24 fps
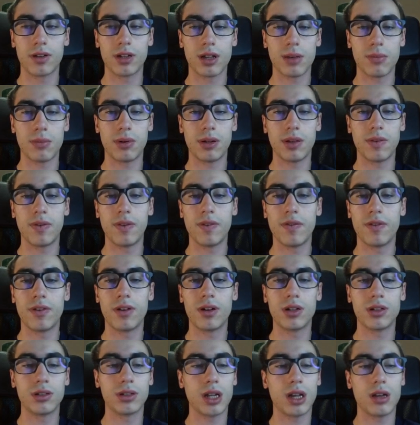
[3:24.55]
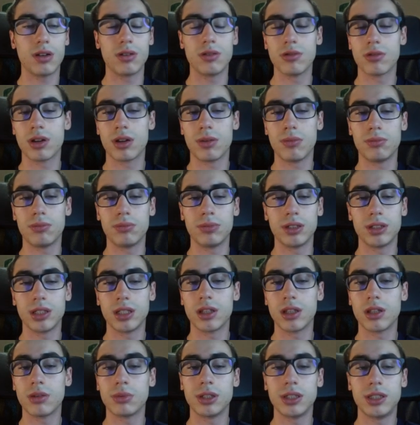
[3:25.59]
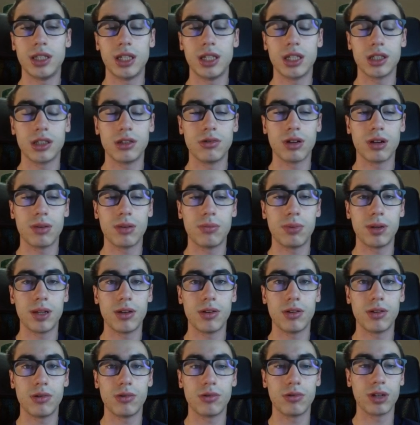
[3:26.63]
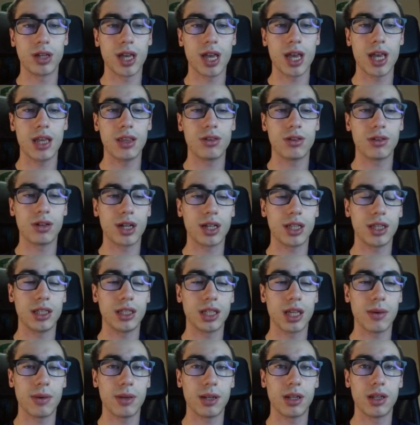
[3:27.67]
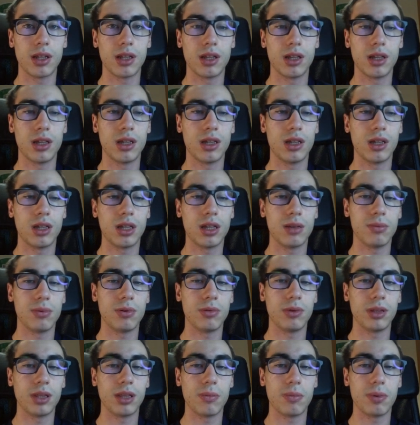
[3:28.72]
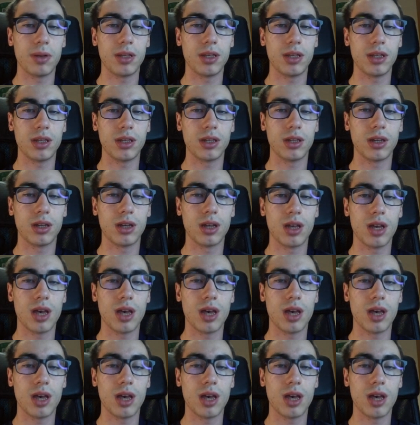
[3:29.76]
For example, if e4, now you can, instead of c6, you can play a rook e8 or knight d7, improving the pieces.